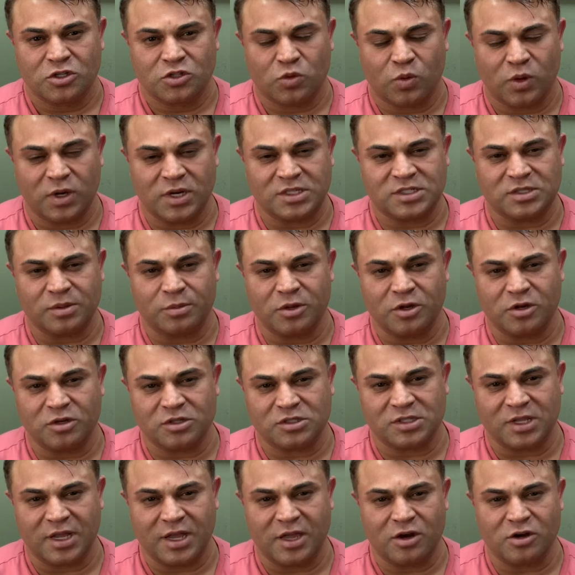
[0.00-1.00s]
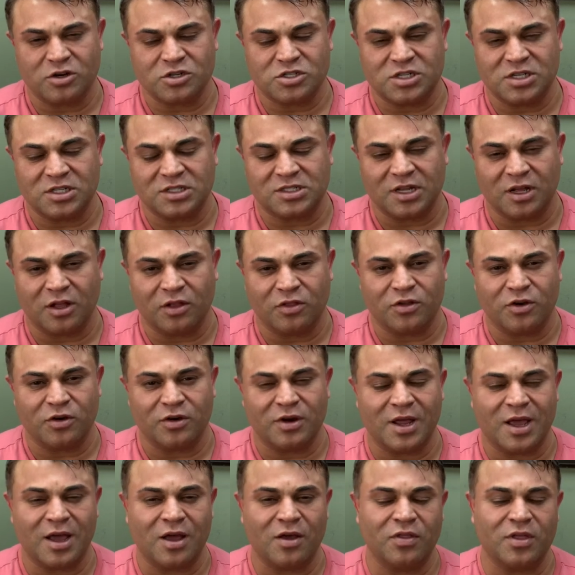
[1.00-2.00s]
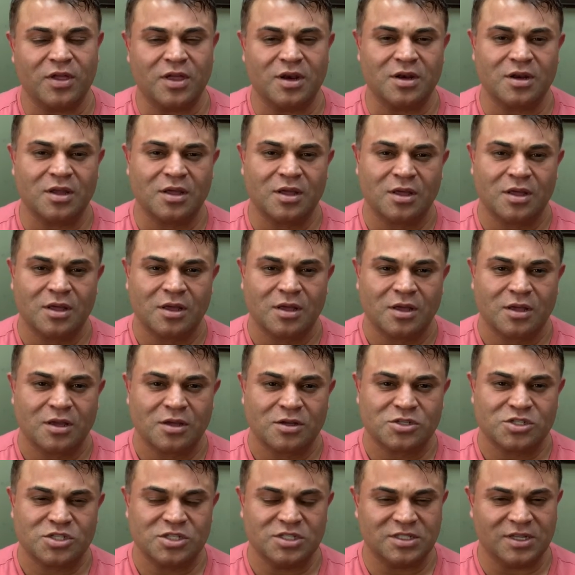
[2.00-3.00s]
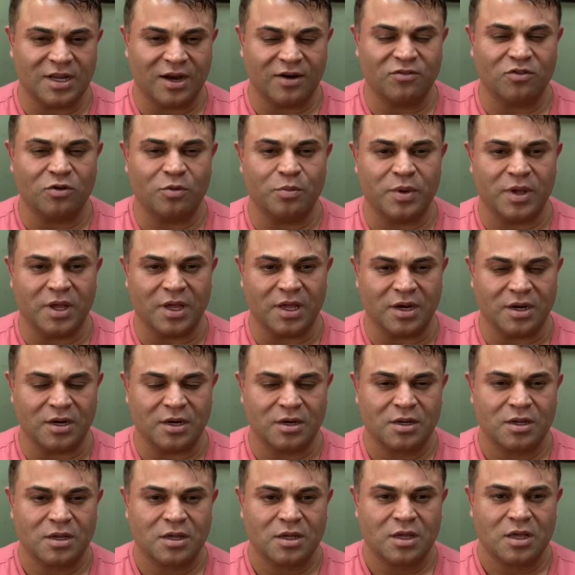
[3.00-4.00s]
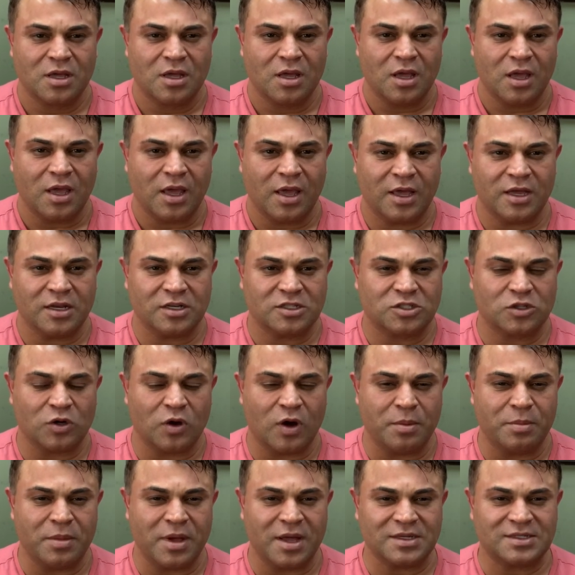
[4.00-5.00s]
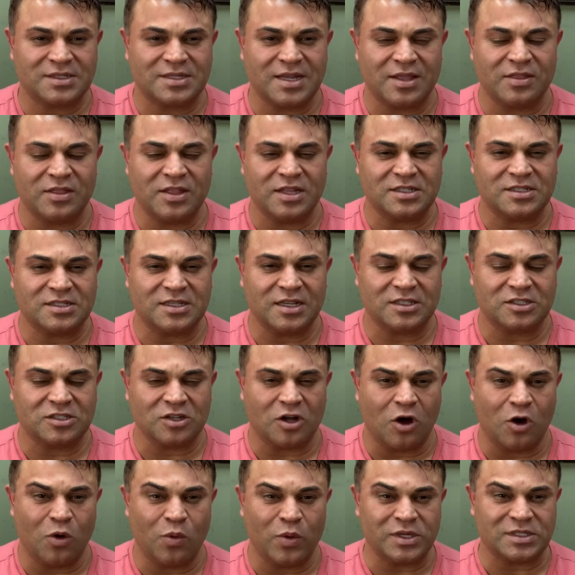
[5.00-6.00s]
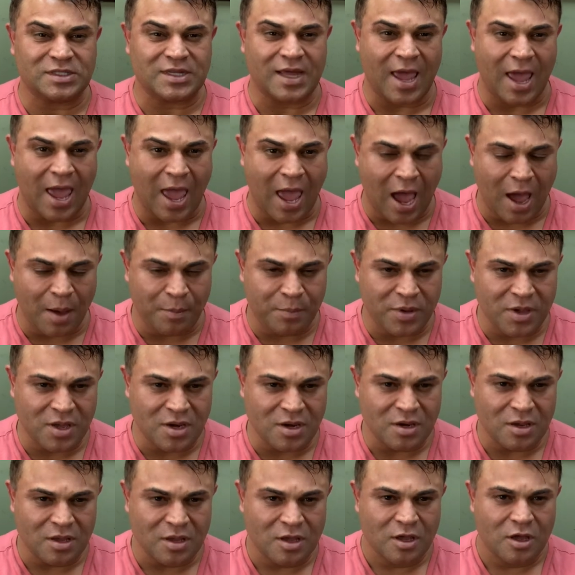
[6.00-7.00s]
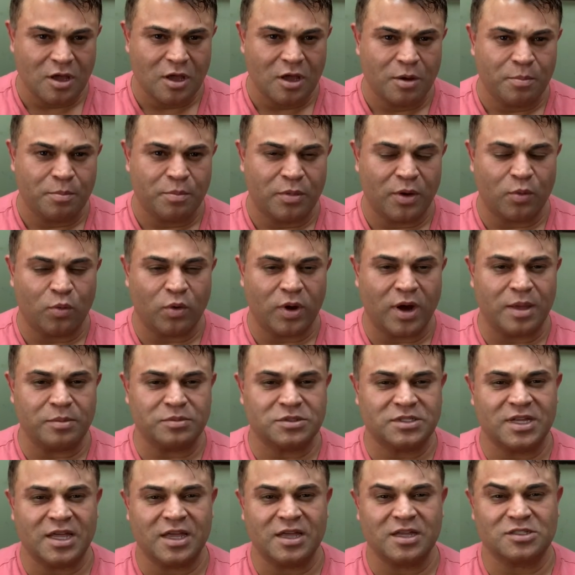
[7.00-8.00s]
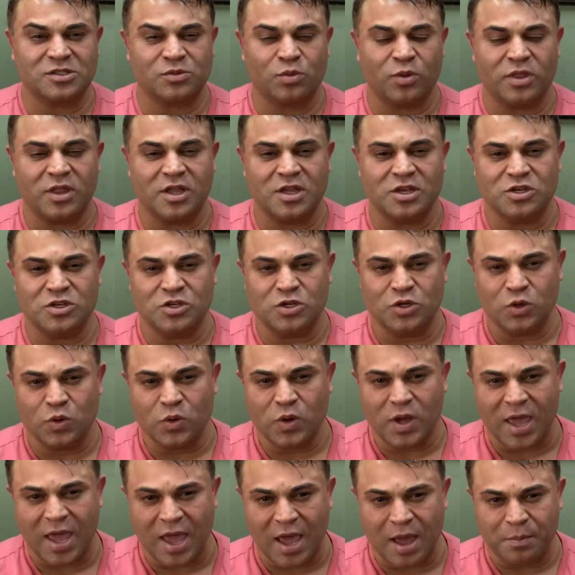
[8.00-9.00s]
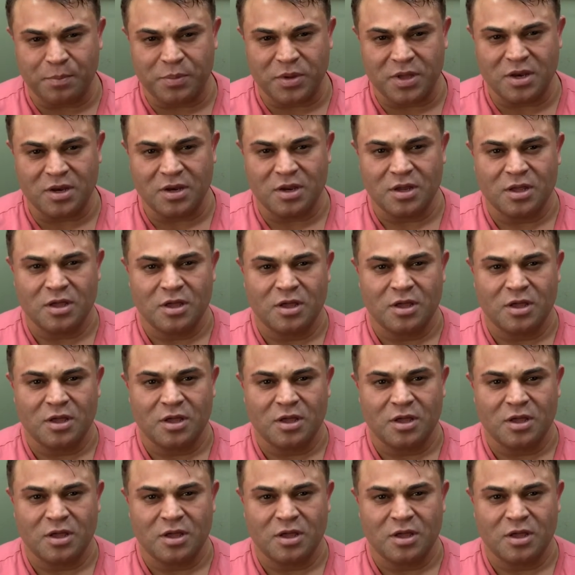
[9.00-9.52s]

20 some years later, she's healthier now than she's ever been. And so I'm not saying these things always happen, but what I'm saying is when they do happen,